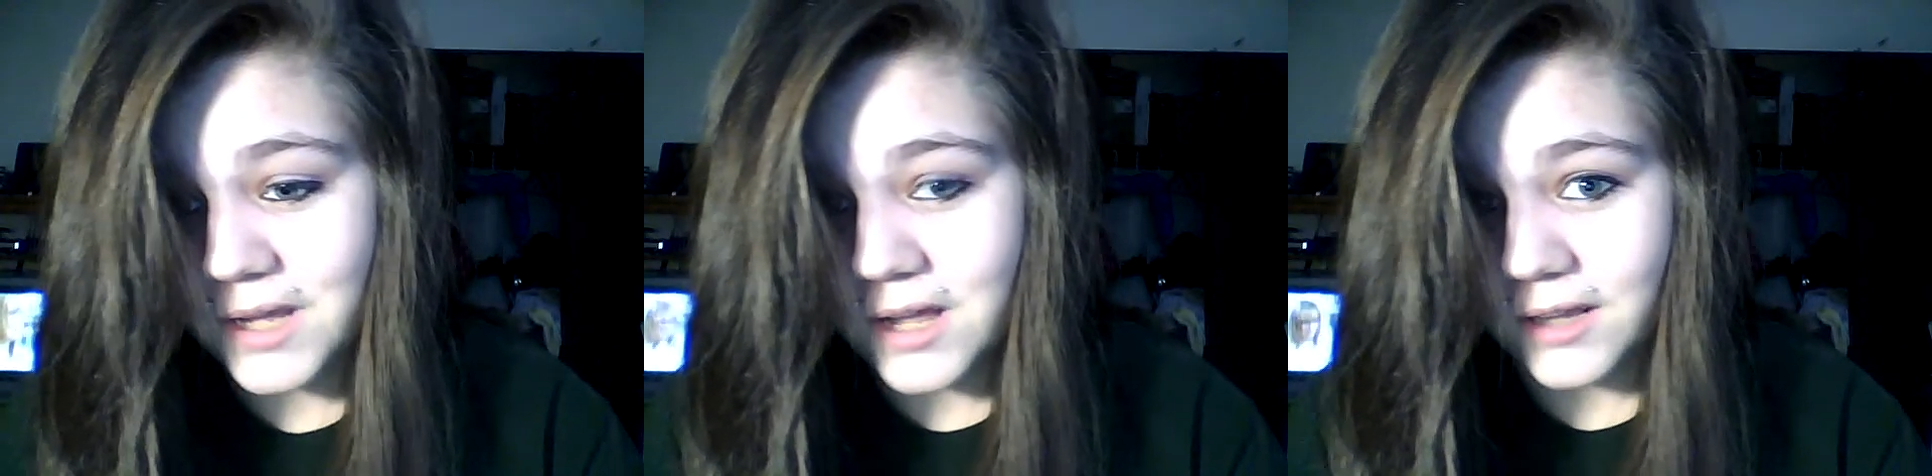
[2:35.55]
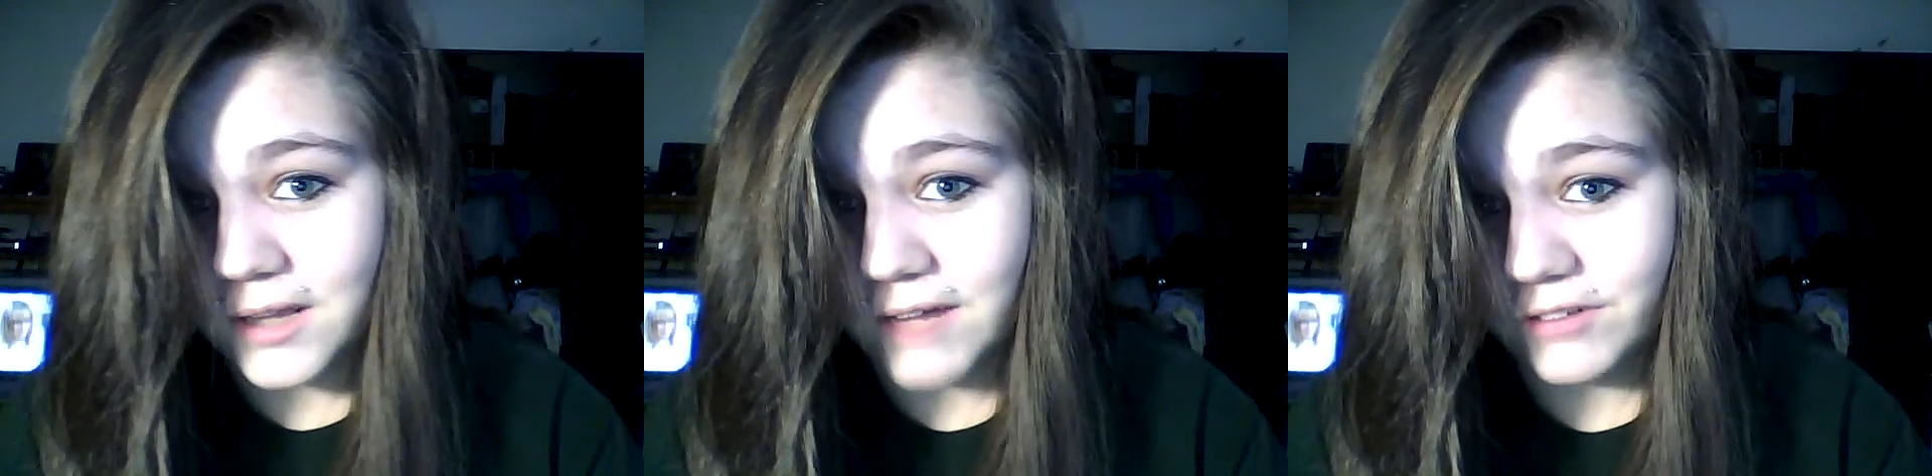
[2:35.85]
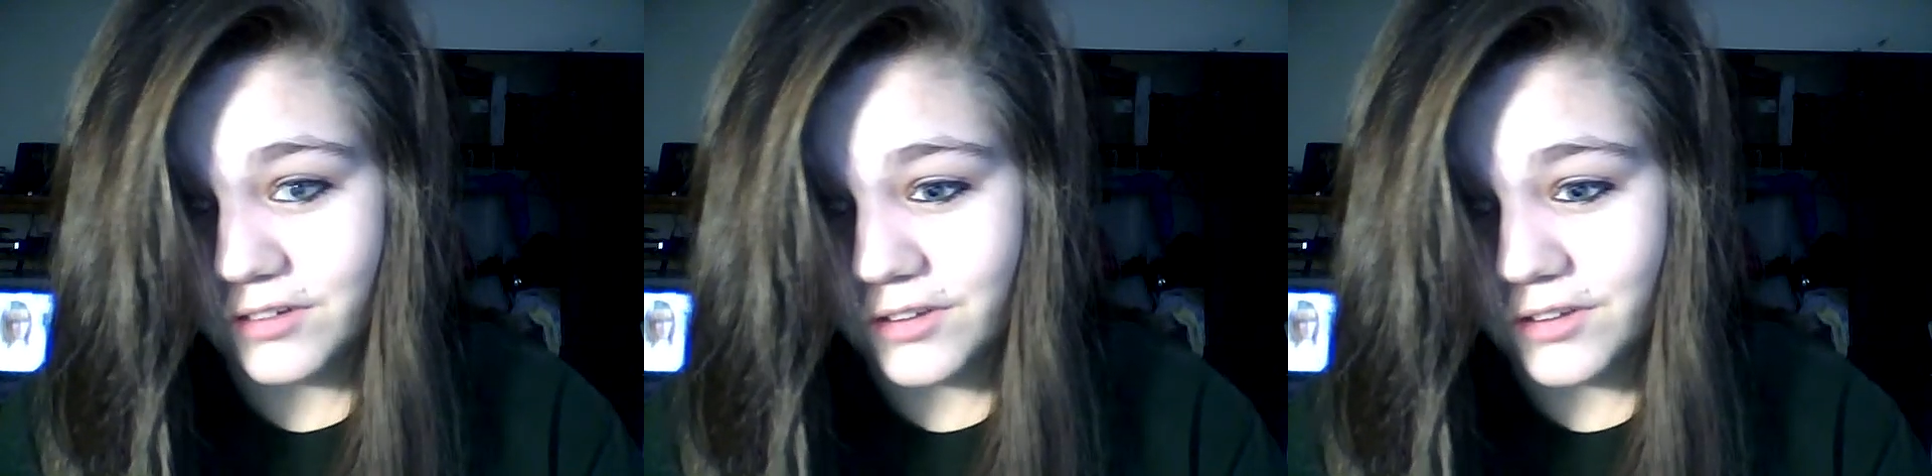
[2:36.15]
Laughter
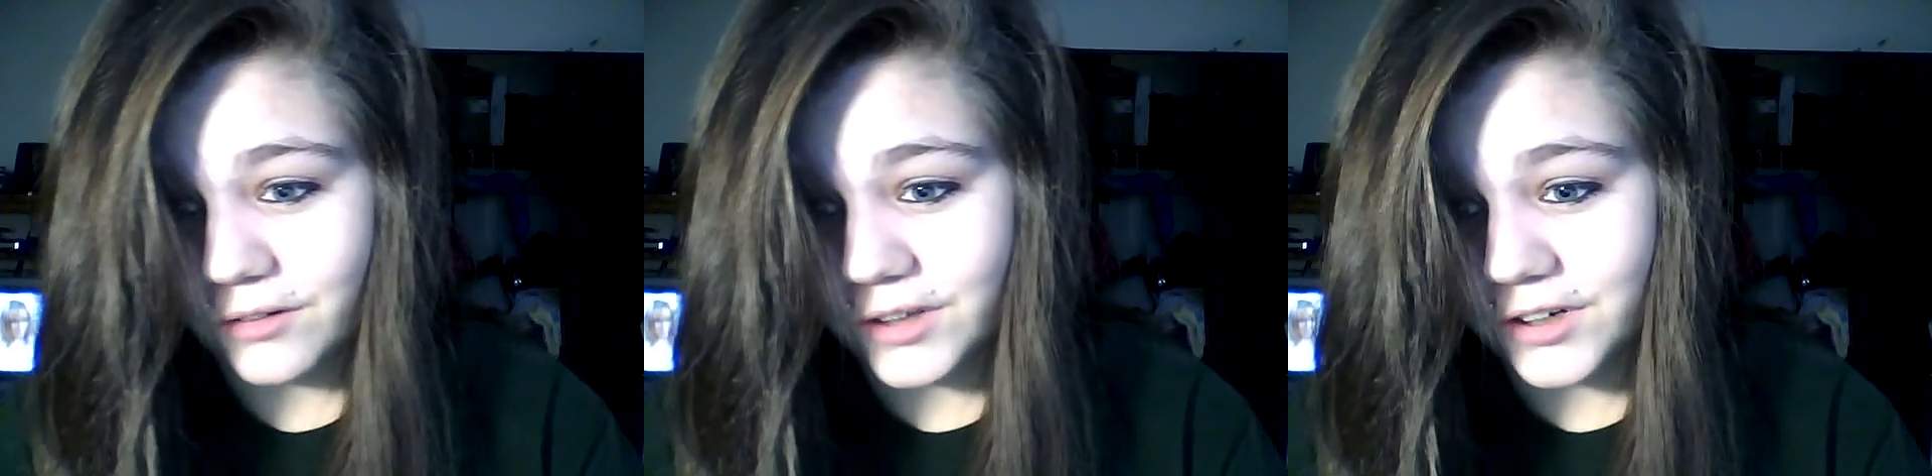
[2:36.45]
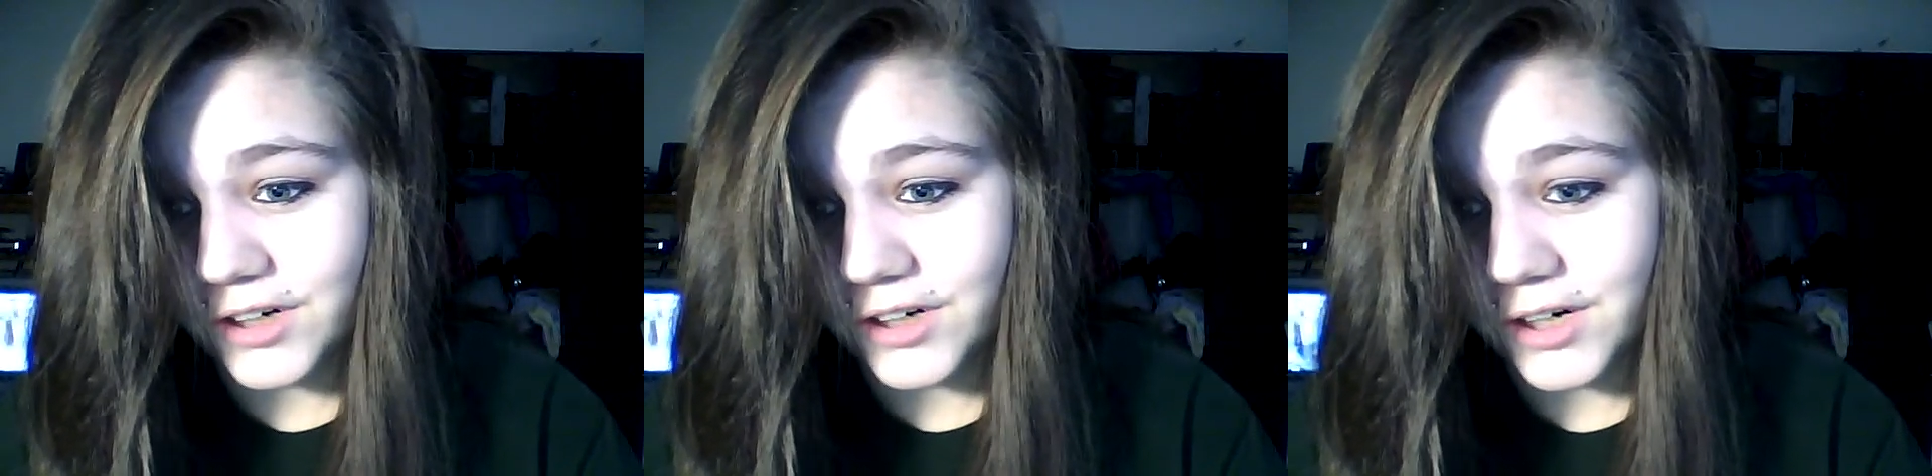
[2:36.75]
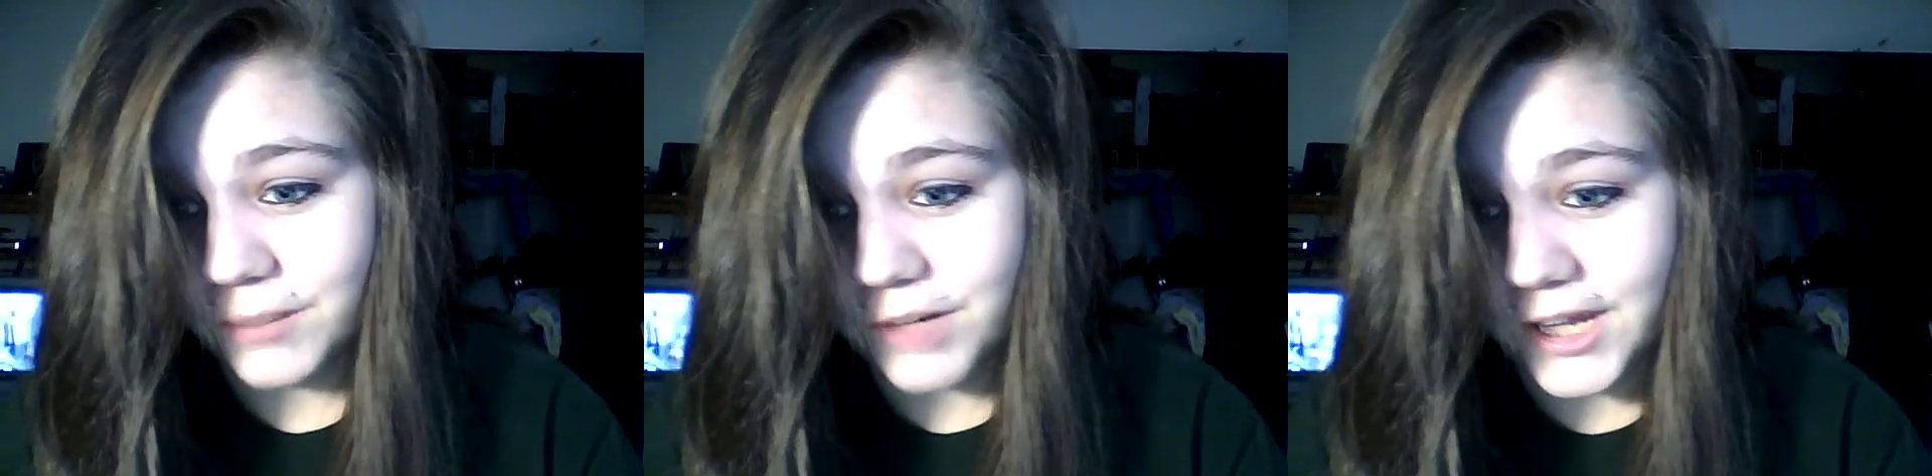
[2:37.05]
is the Only Cure,
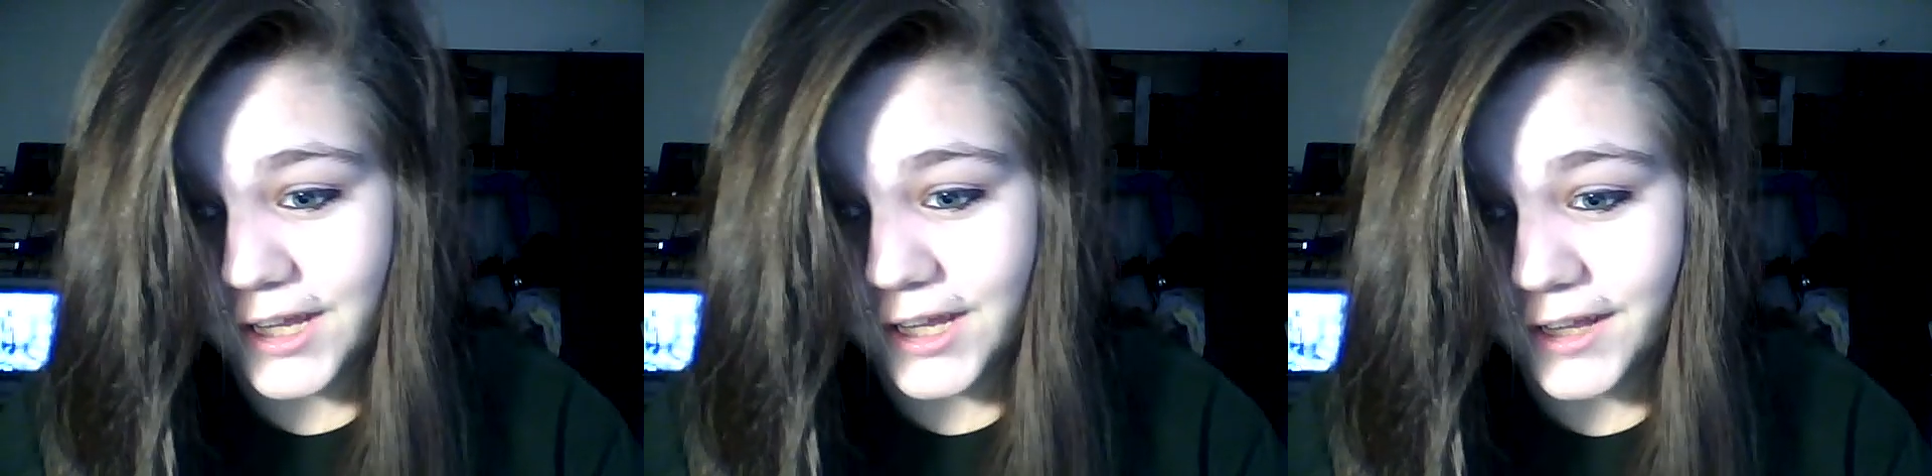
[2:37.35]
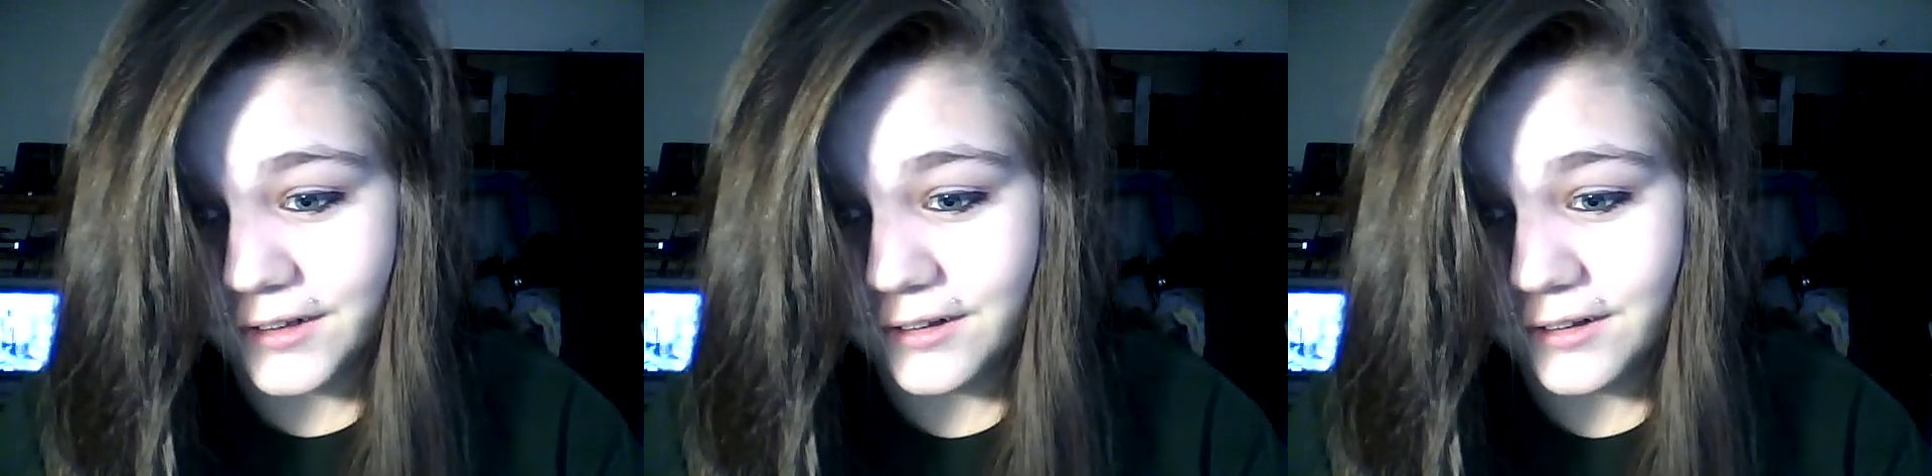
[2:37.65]
Bernan,